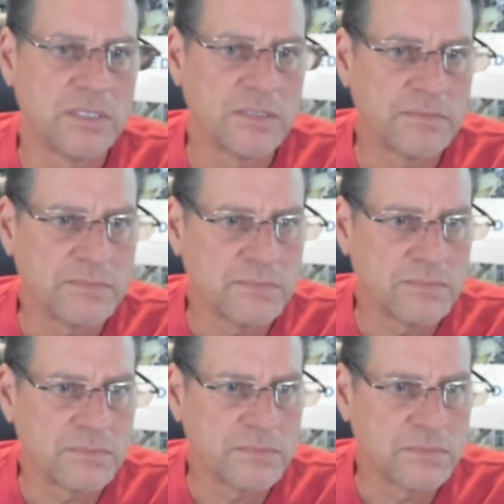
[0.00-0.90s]

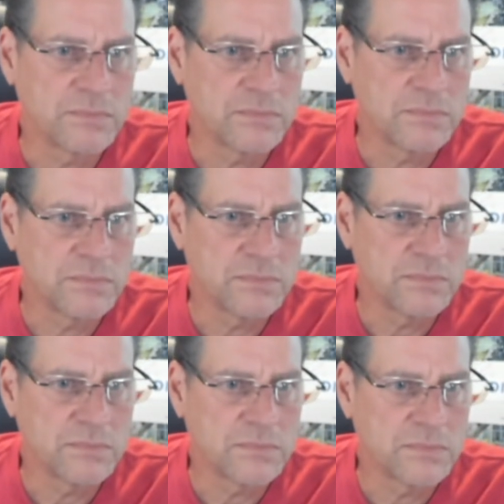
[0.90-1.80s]

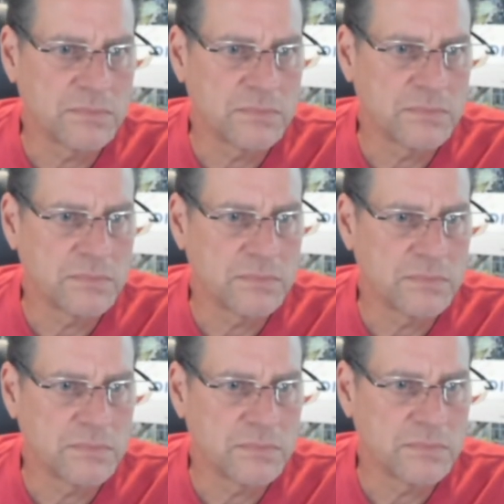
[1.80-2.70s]

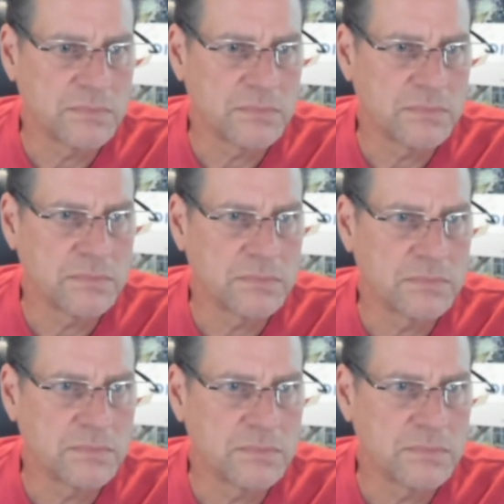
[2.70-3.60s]

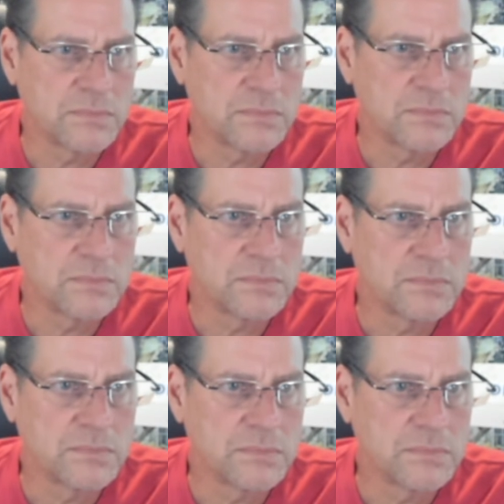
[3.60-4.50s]

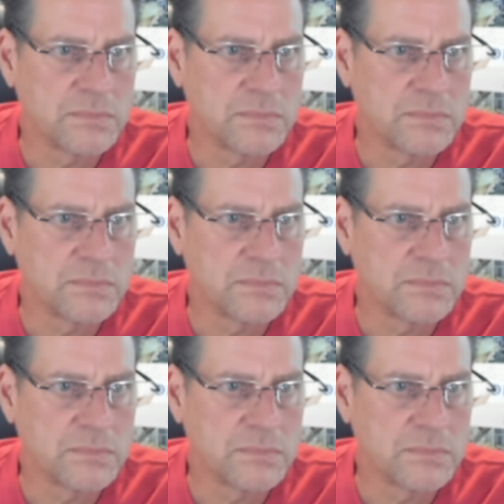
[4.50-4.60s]
[no speech]